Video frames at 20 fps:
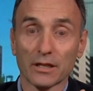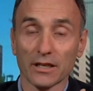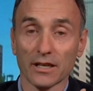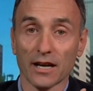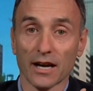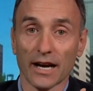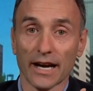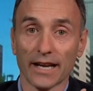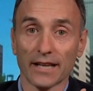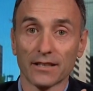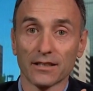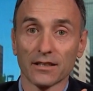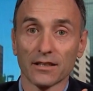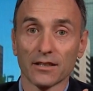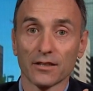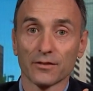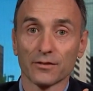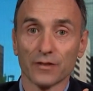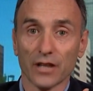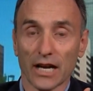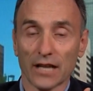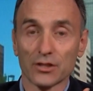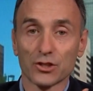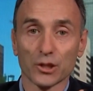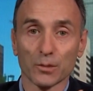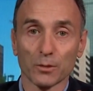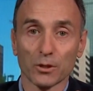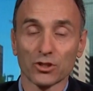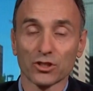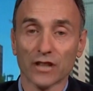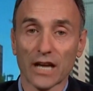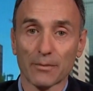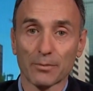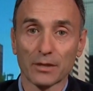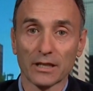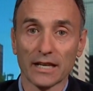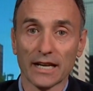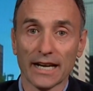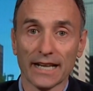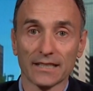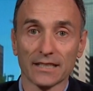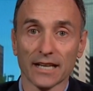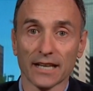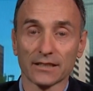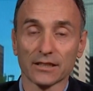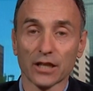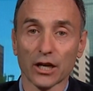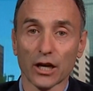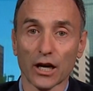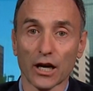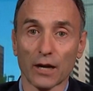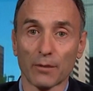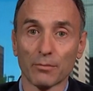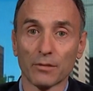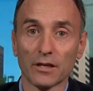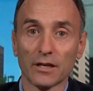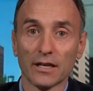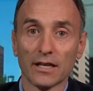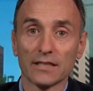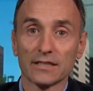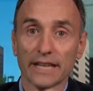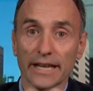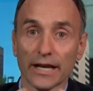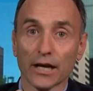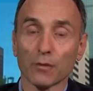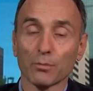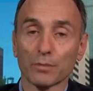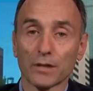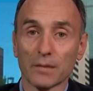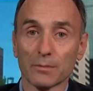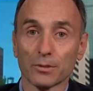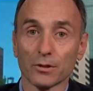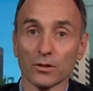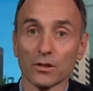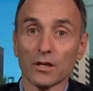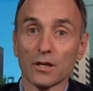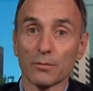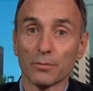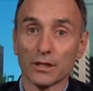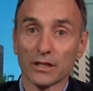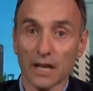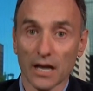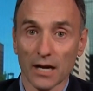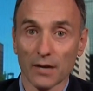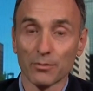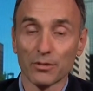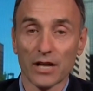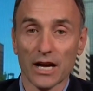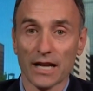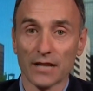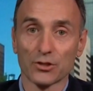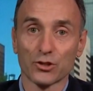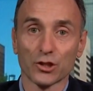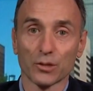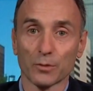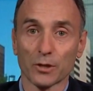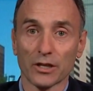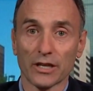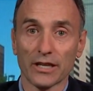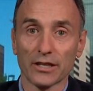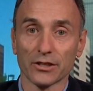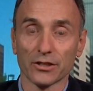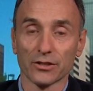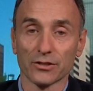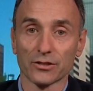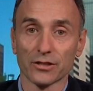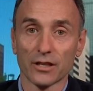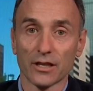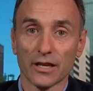guide non to help people become non-GMO eaters.